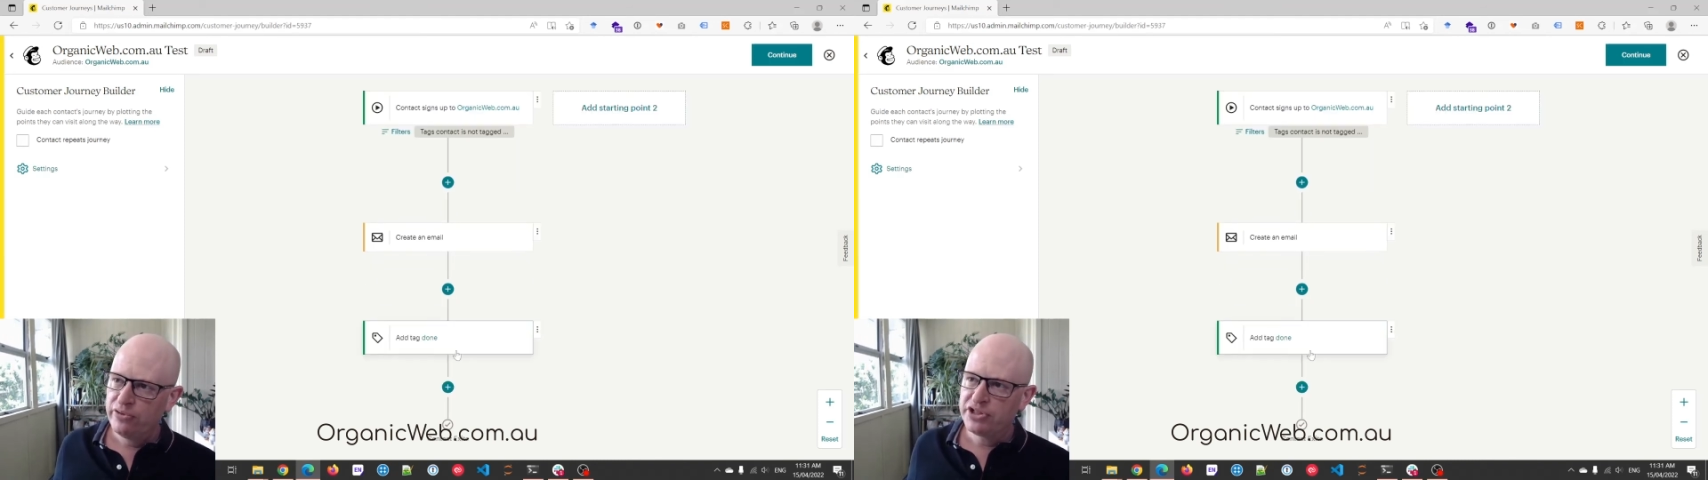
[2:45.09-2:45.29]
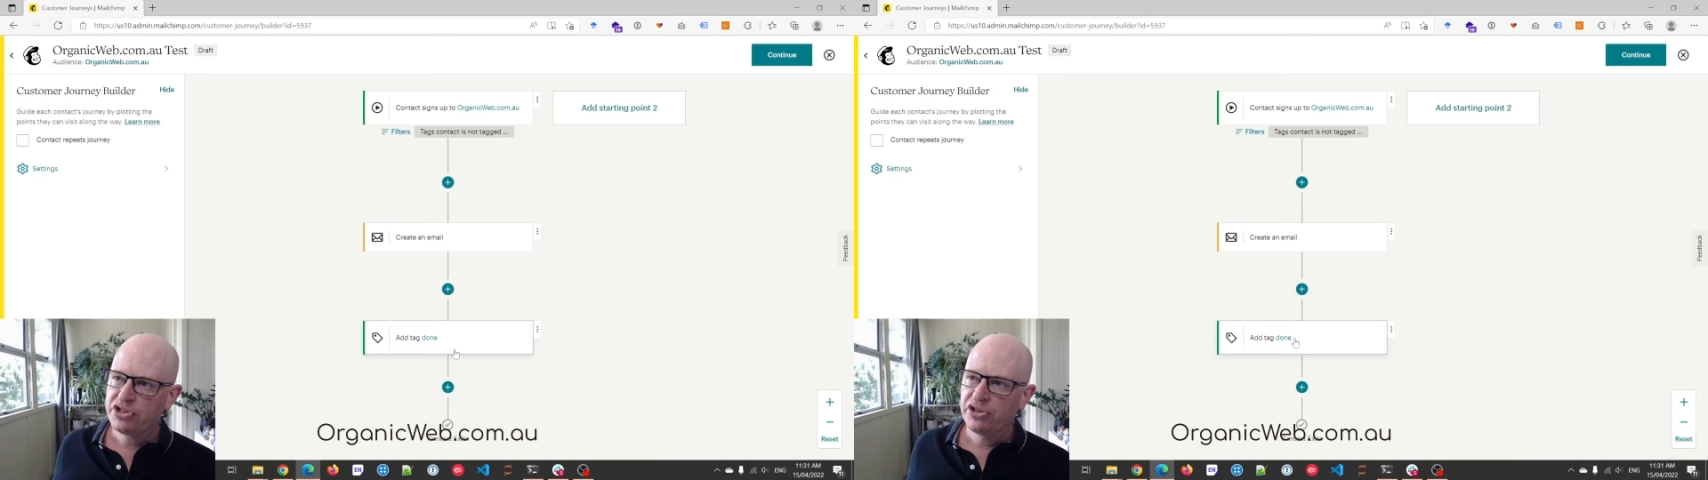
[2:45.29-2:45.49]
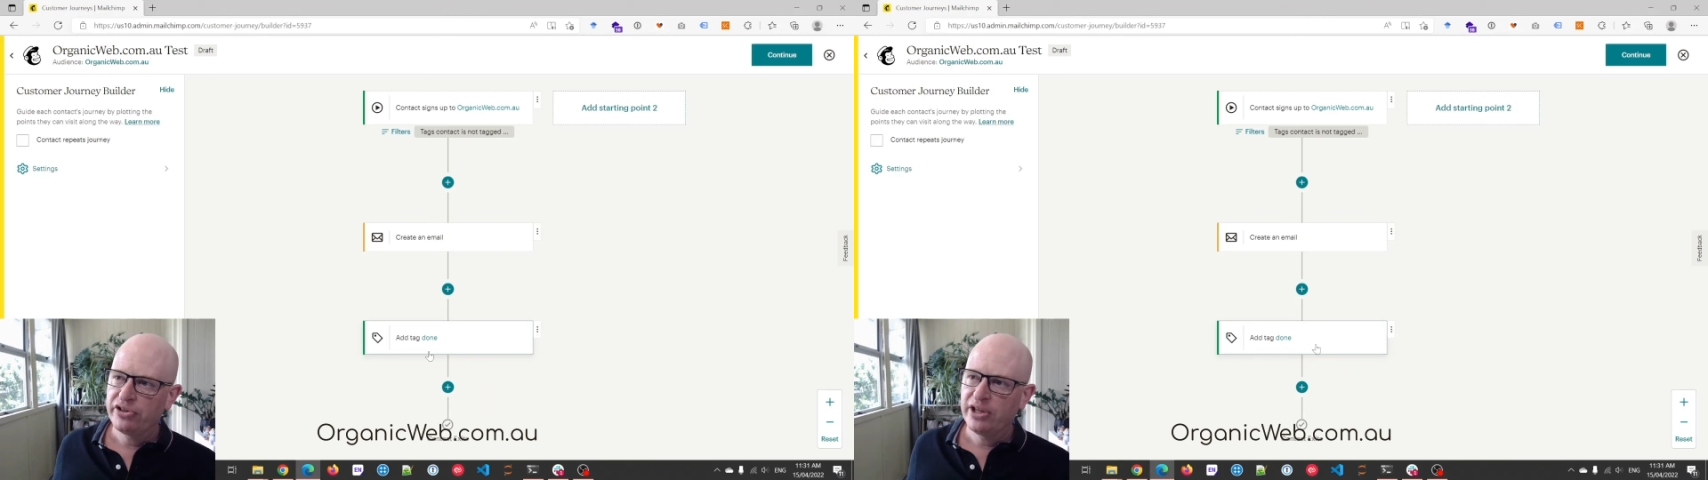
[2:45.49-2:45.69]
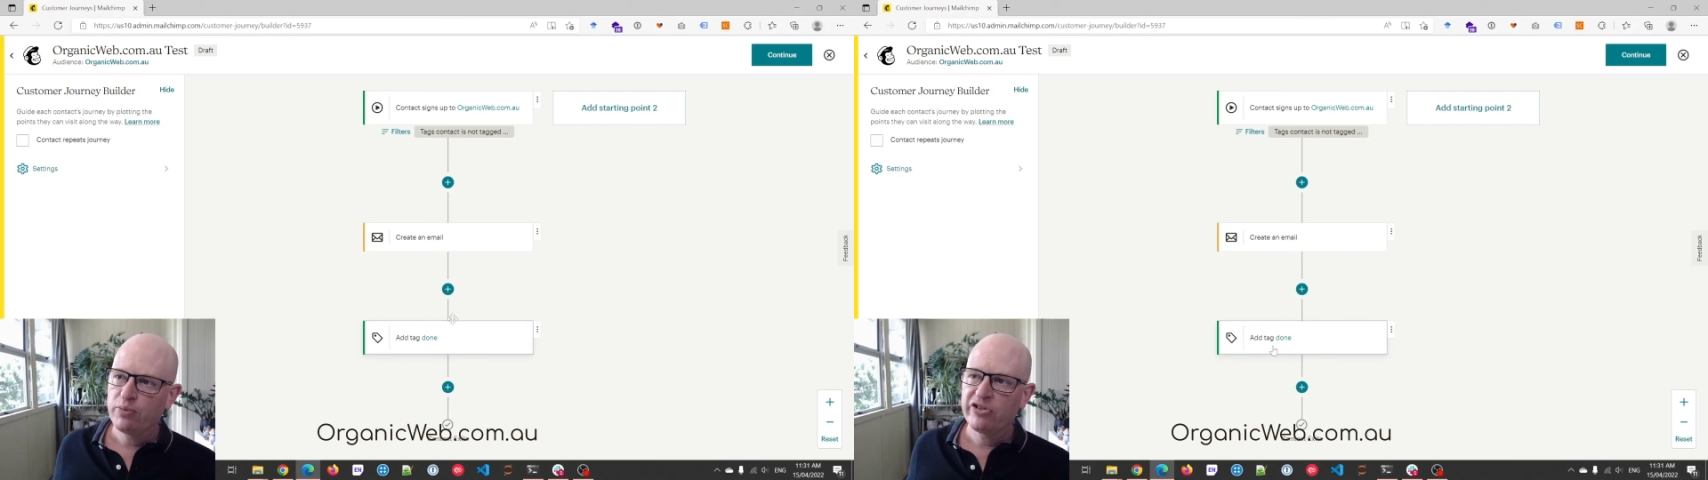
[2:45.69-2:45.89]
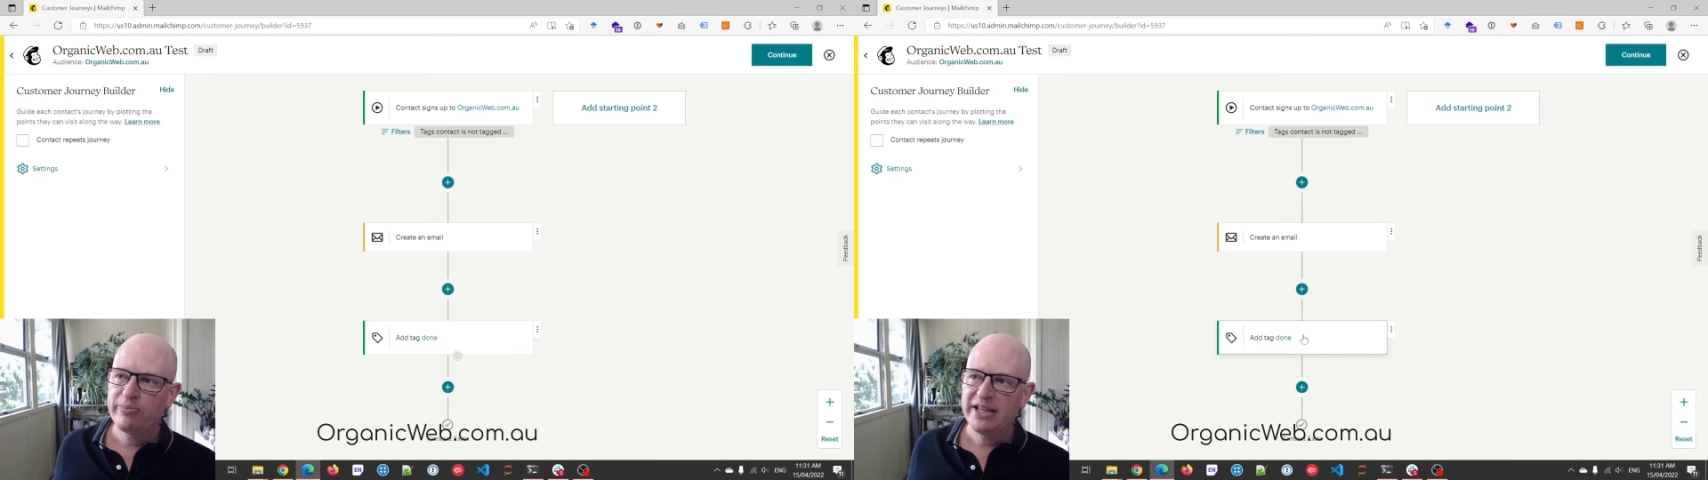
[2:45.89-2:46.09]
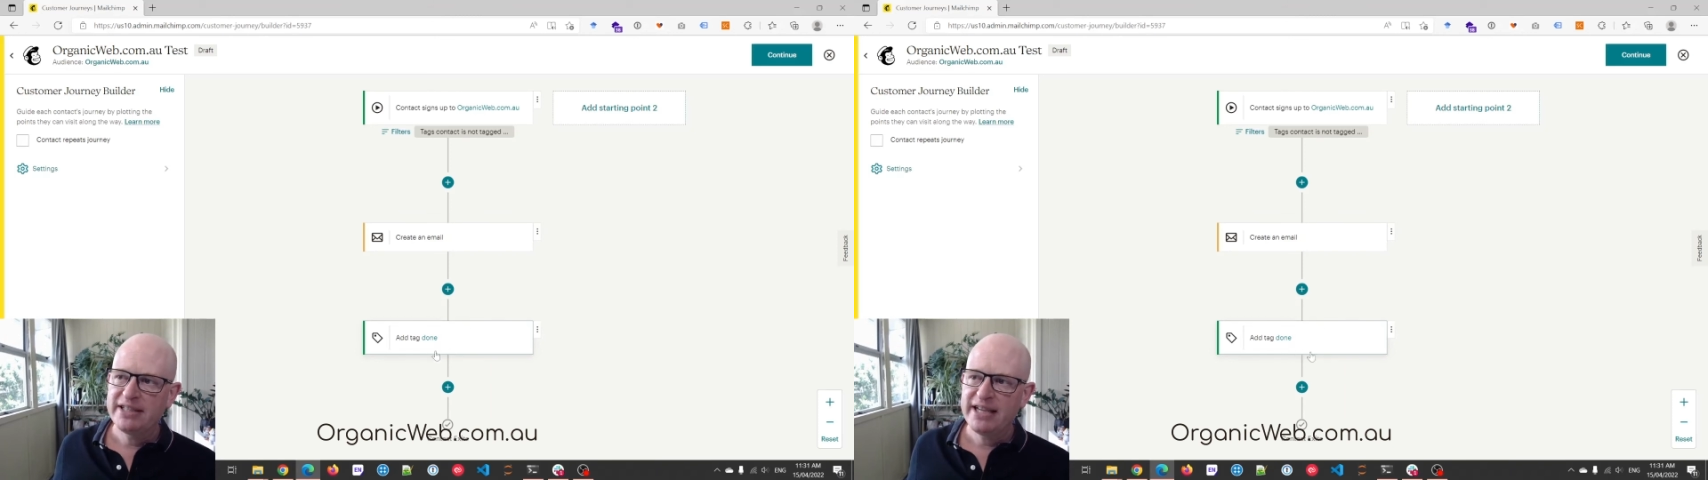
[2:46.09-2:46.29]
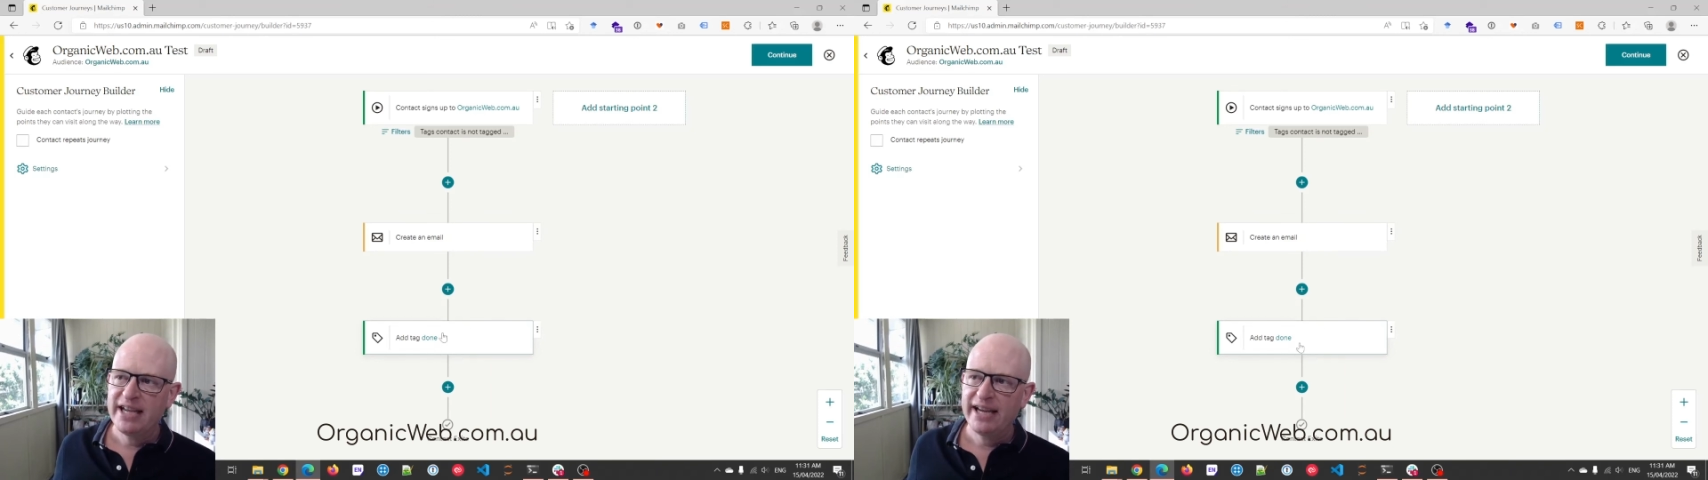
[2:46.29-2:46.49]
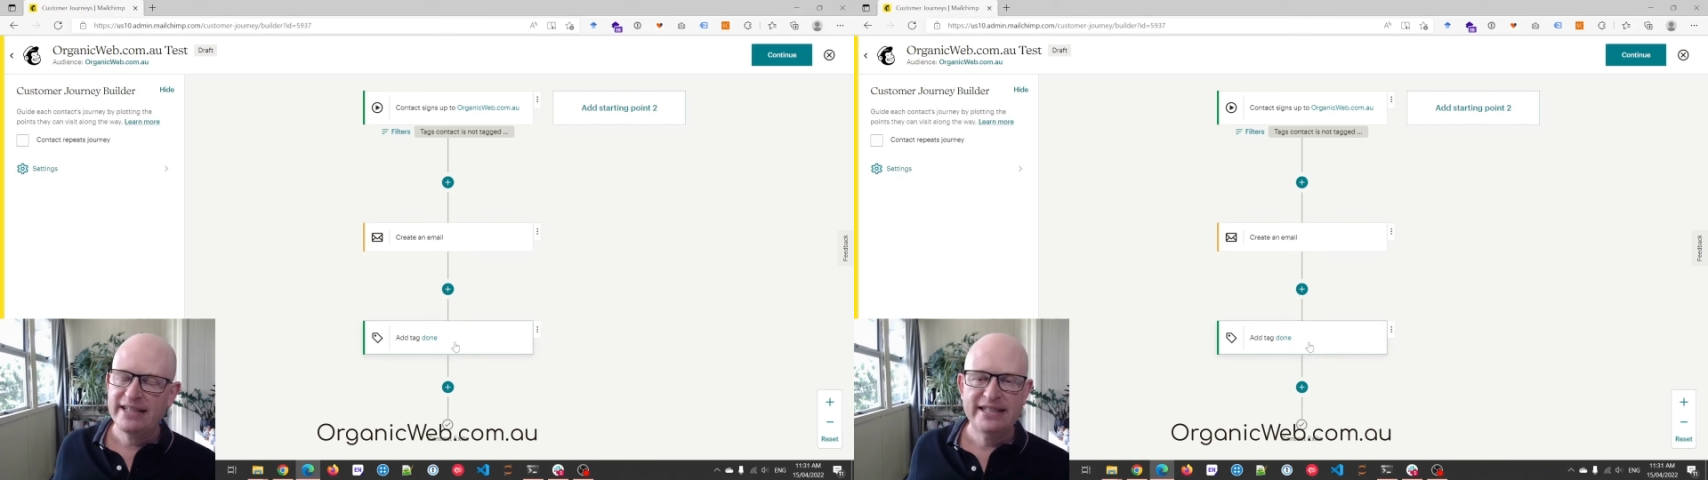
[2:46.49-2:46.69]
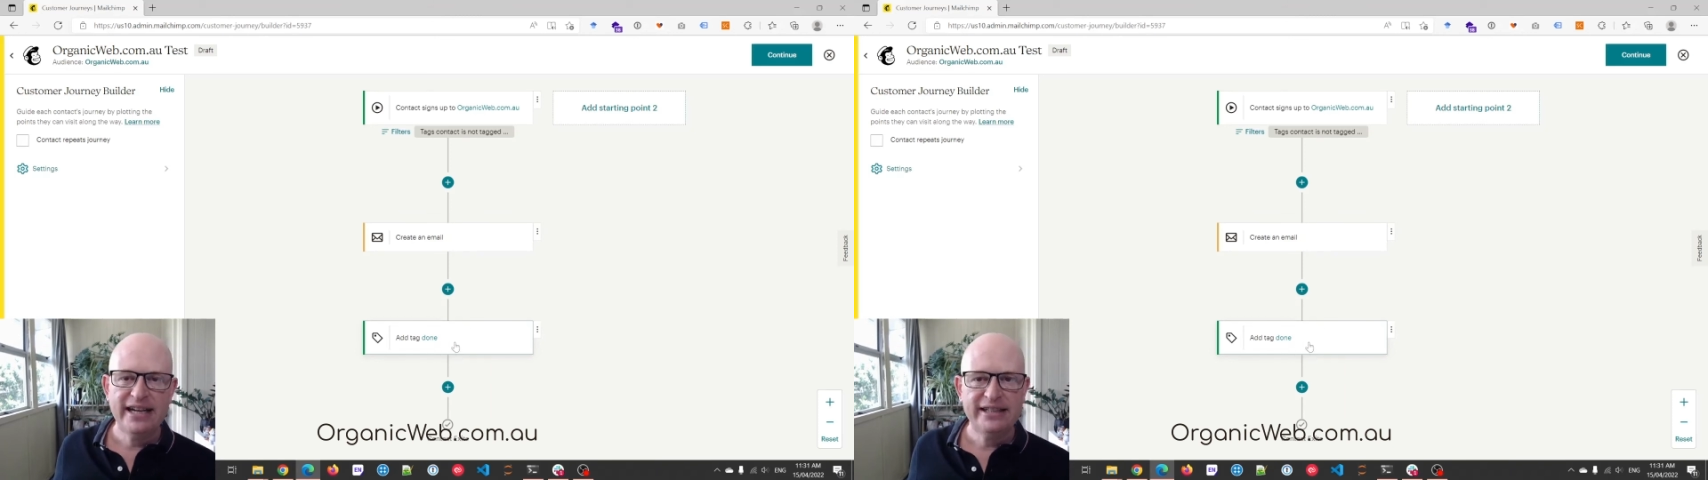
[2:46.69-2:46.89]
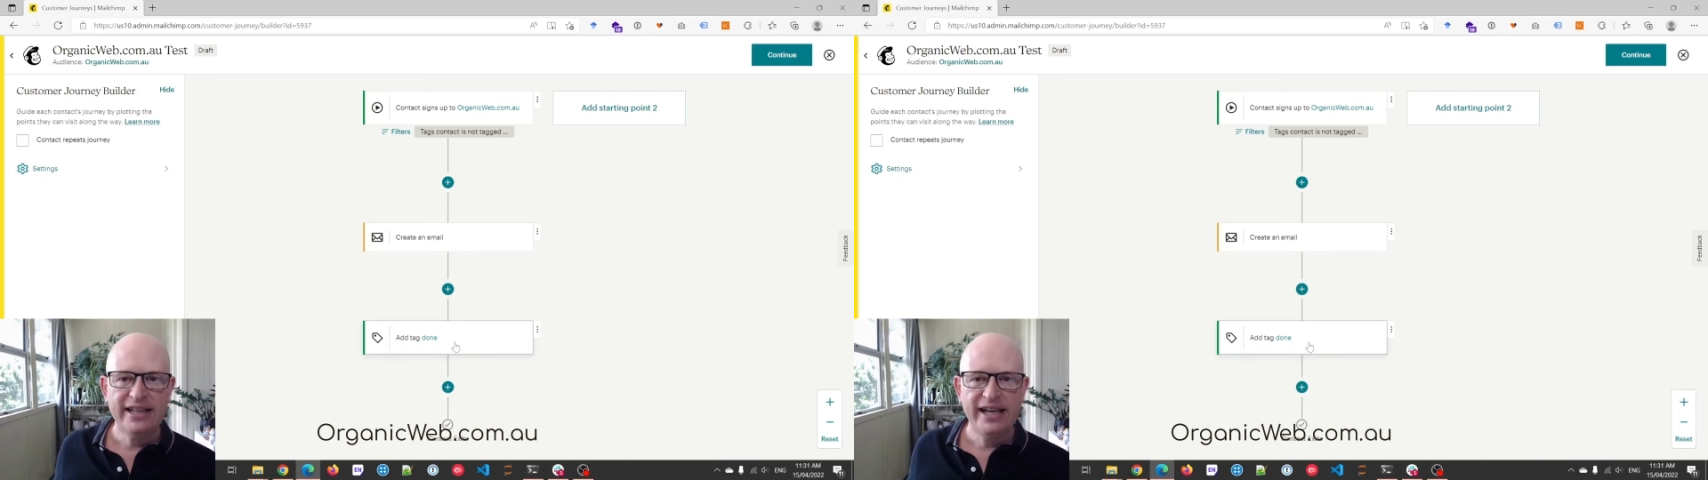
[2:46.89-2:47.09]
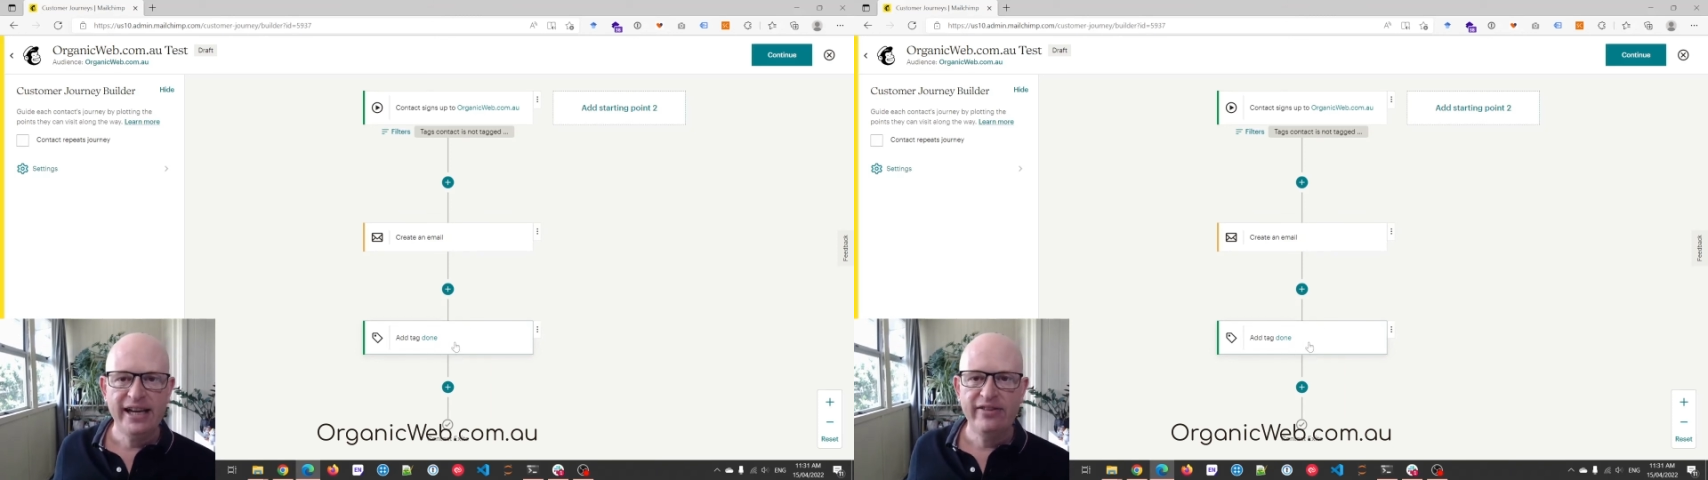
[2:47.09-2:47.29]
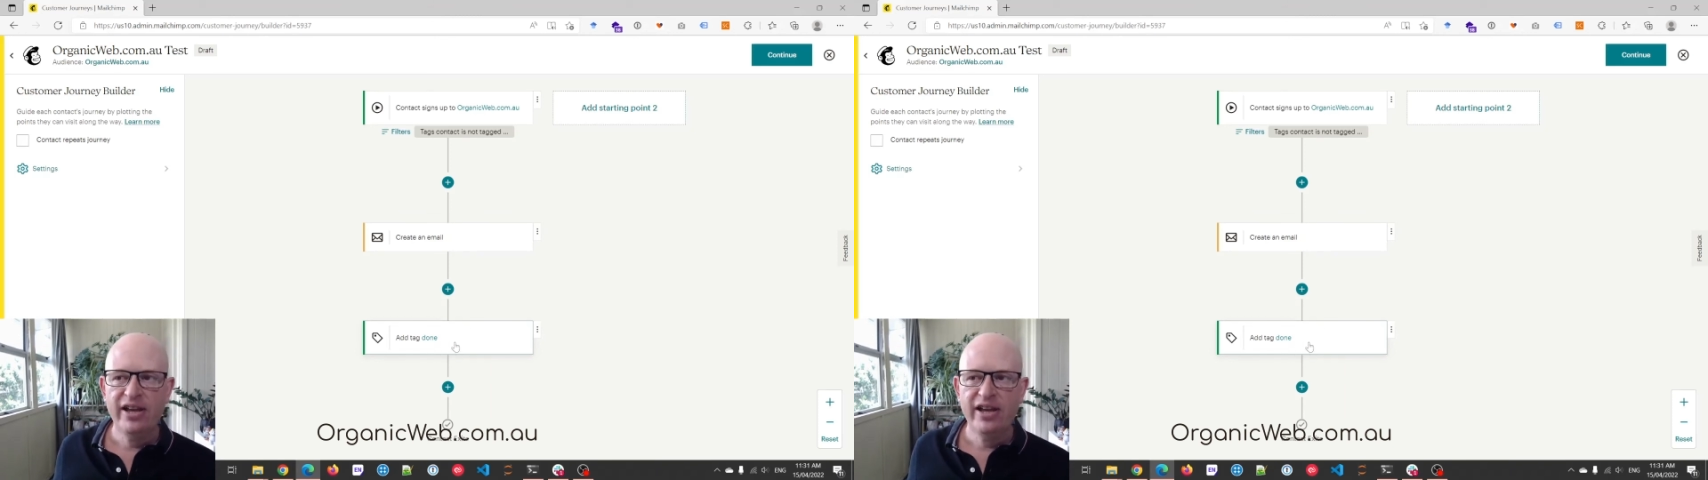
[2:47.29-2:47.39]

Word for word: this journey would have been tagged done at the end.